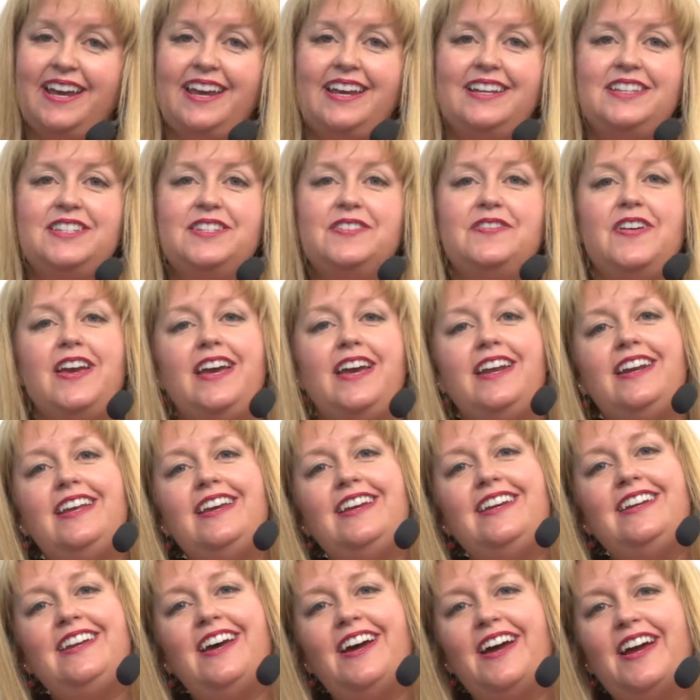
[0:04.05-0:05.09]
and Savannah
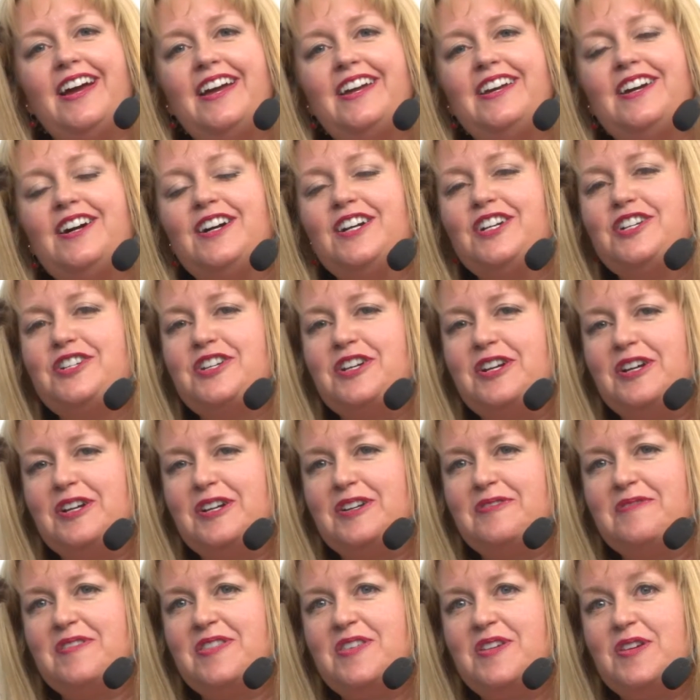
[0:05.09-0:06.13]
and I are
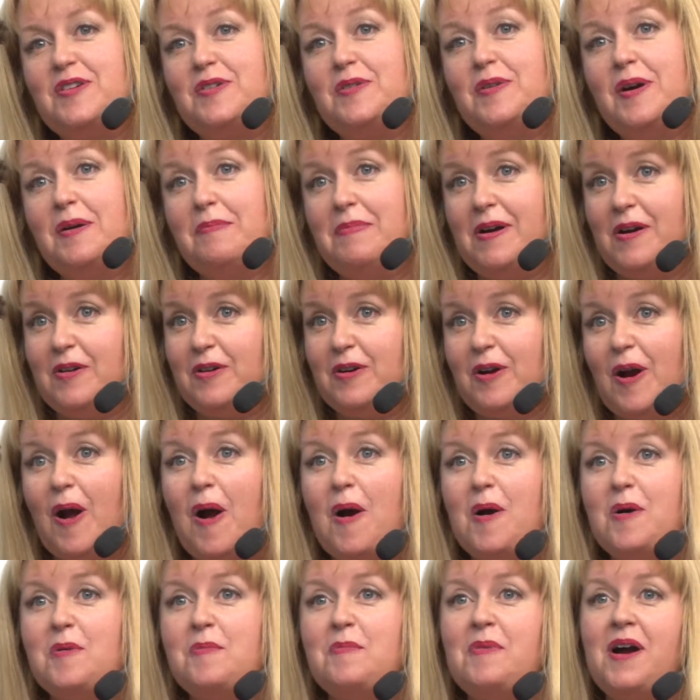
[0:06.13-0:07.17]
sharing with you about our
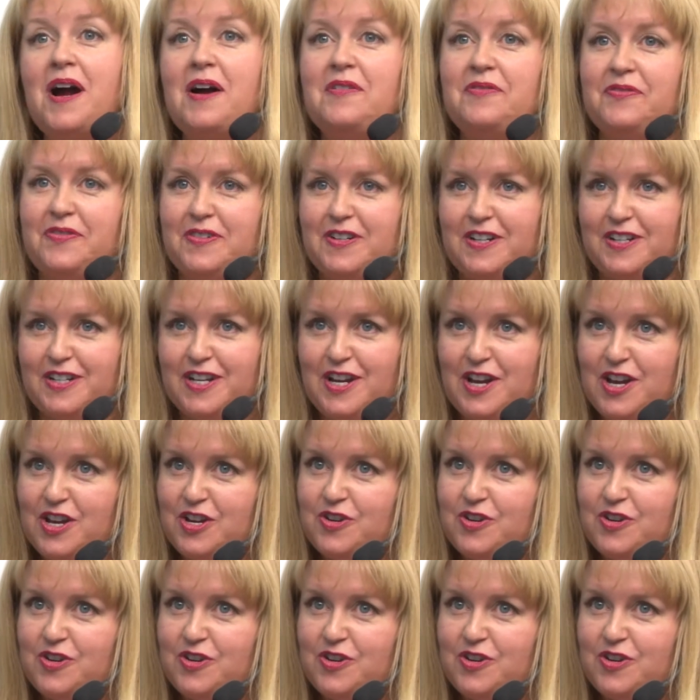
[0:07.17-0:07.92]
Home Comfort